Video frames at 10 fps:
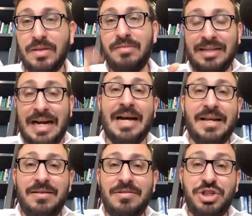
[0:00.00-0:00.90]

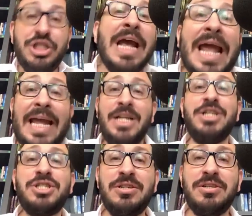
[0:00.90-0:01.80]
God
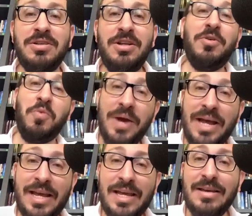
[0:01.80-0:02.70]
changed the
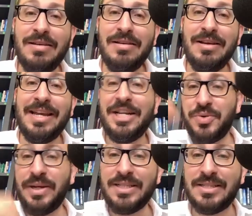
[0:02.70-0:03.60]
way he
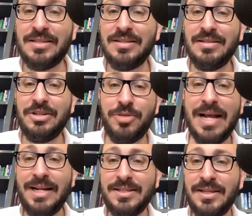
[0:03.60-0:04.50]
treats
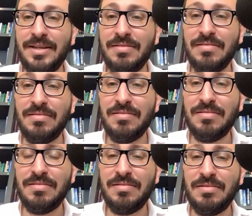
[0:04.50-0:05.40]
humanity.
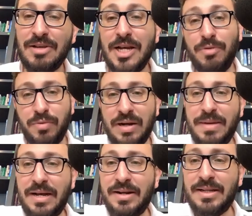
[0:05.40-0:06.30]
We read
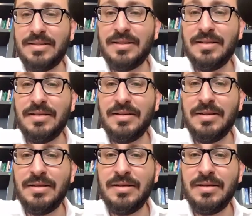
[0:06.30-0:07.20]
about it
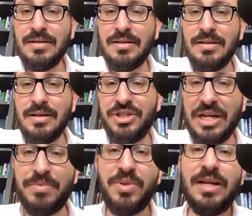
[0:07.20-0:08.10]
in
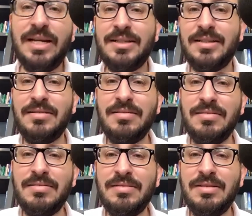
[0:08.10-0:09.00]
chapter eight.
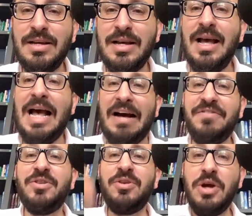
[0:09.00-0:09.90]

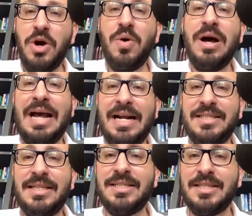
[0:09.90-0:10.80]
After Noah
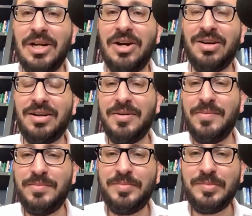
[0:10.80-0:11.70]
exits the ark,
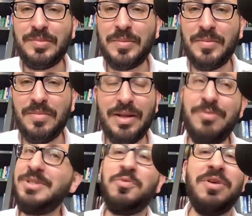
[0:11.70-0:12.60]
it
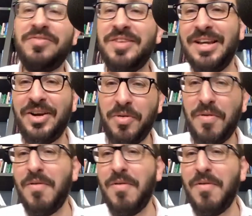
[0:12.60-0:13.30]
was a rough year,